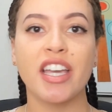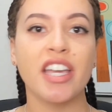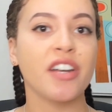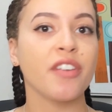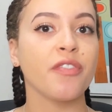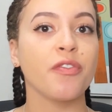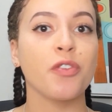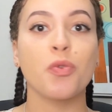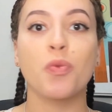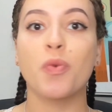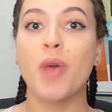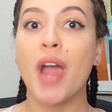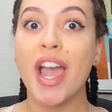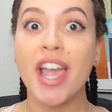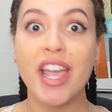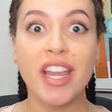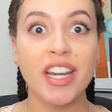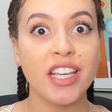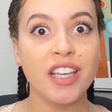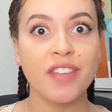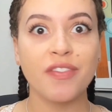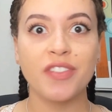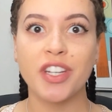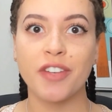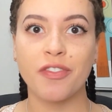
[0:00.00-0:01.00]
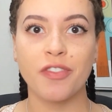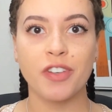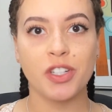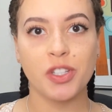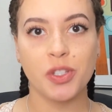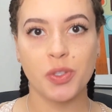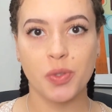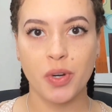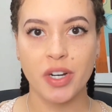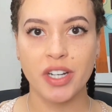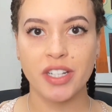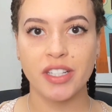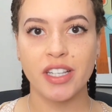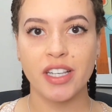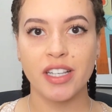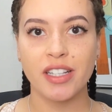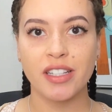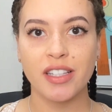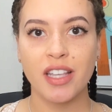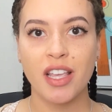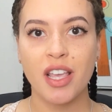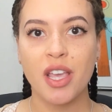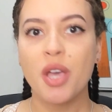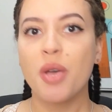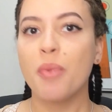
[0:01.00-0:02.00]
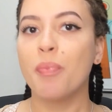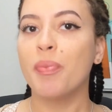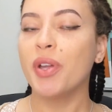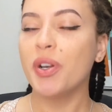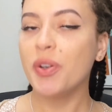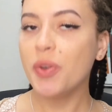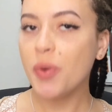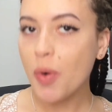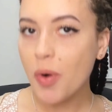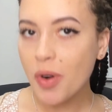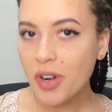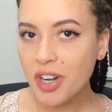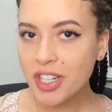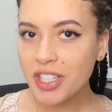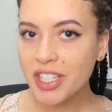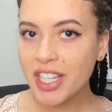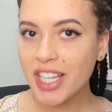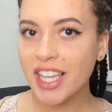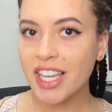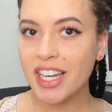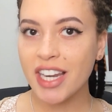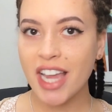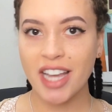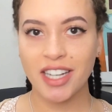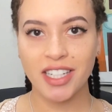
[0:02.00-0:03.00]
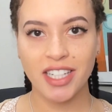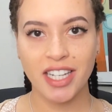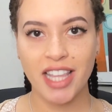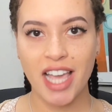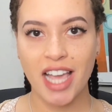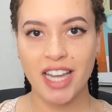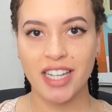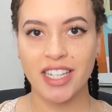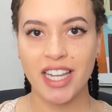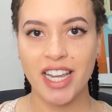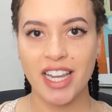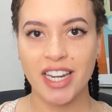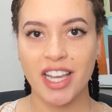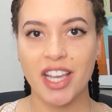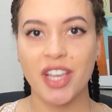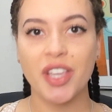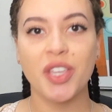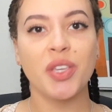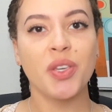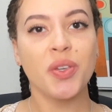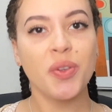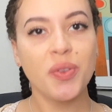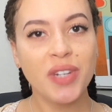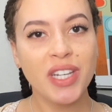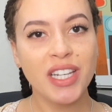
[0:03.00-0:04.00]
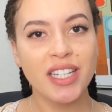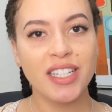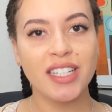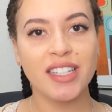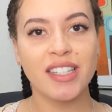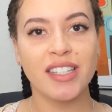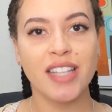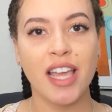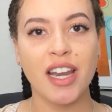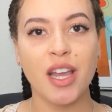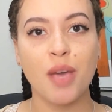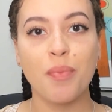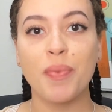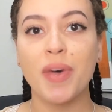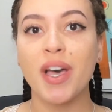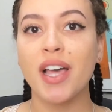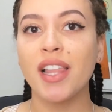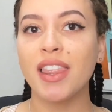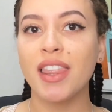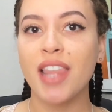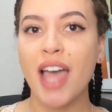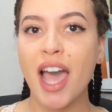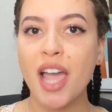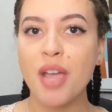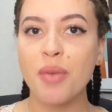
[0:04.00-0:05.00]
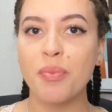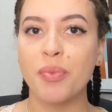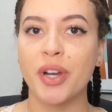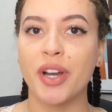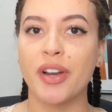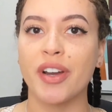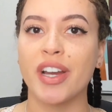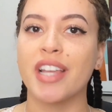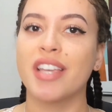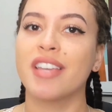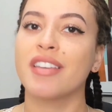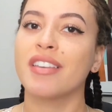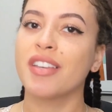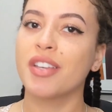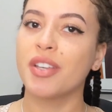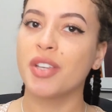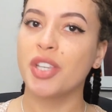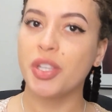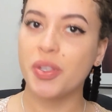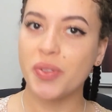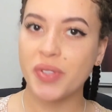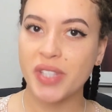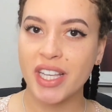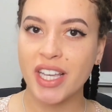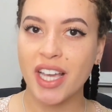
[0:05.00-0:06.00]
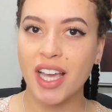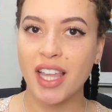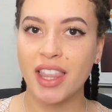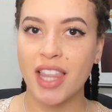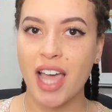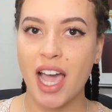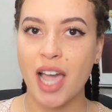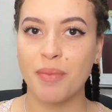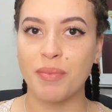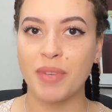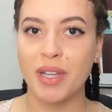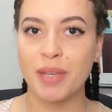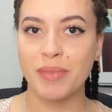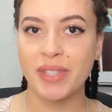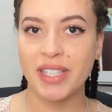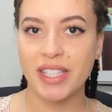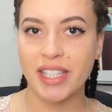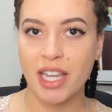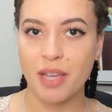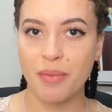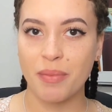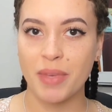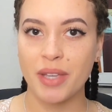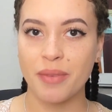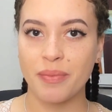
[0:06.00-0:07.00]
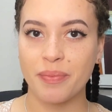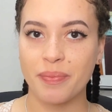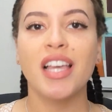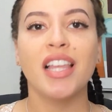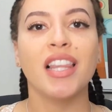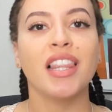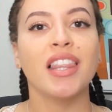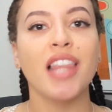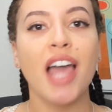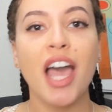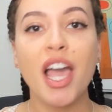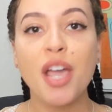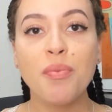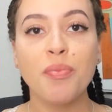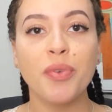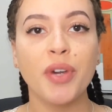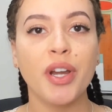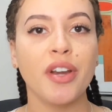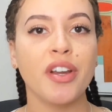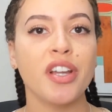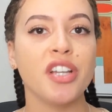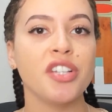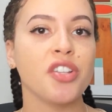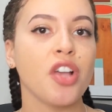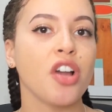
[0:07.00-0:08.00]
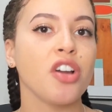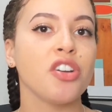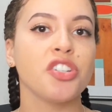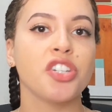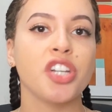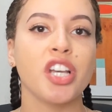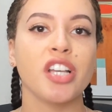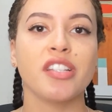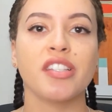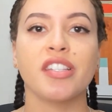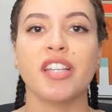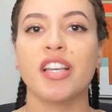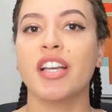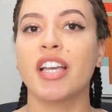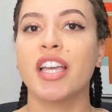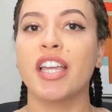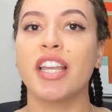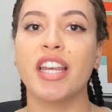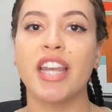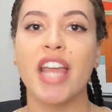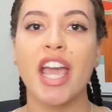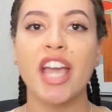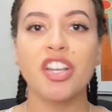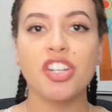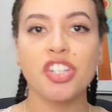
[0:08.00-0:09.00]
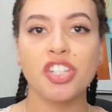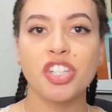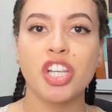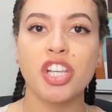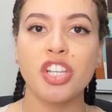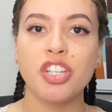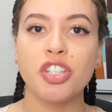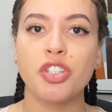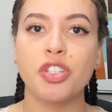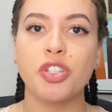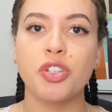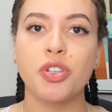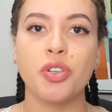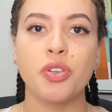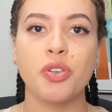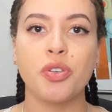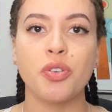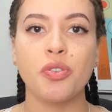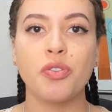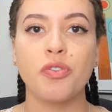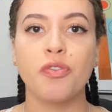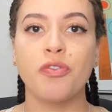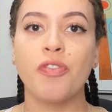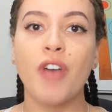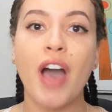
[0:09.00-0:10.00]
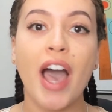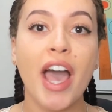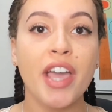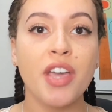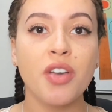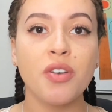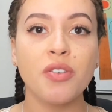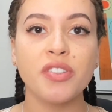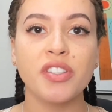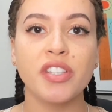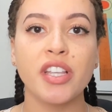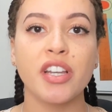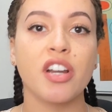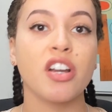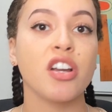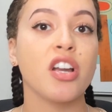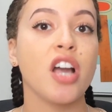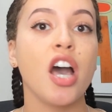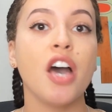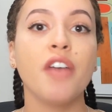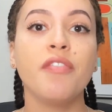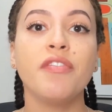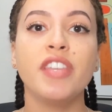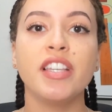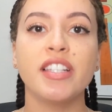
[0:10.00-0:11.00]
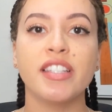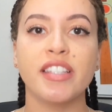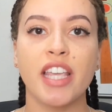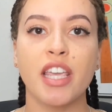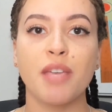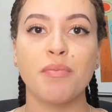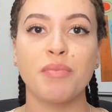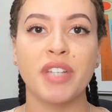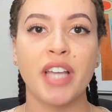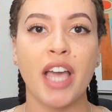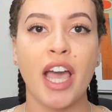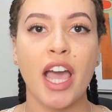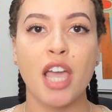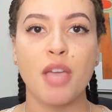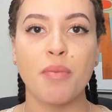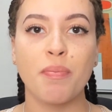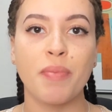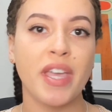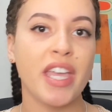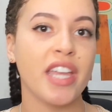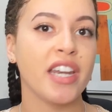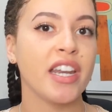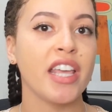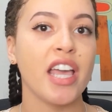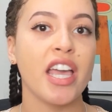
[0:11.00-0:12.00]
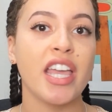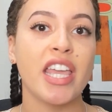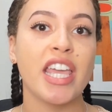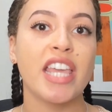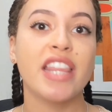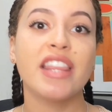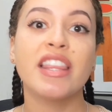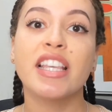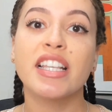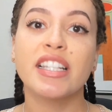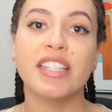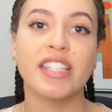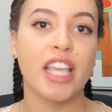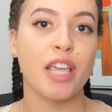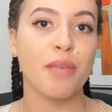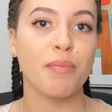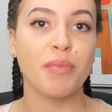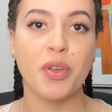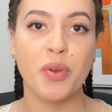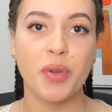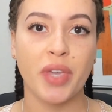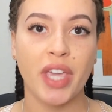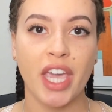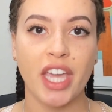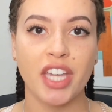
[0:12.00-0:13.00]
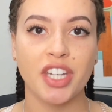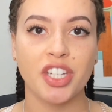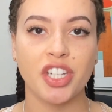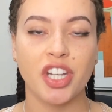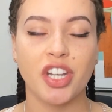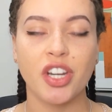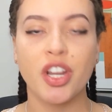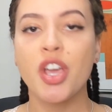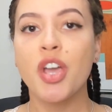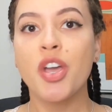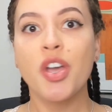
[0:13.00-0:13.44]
in a variety of different sources, but in order to connect to that data you need to set up a library using a LIBNAME statement. Libraries are just a connection to files that are of the same type and in the same location.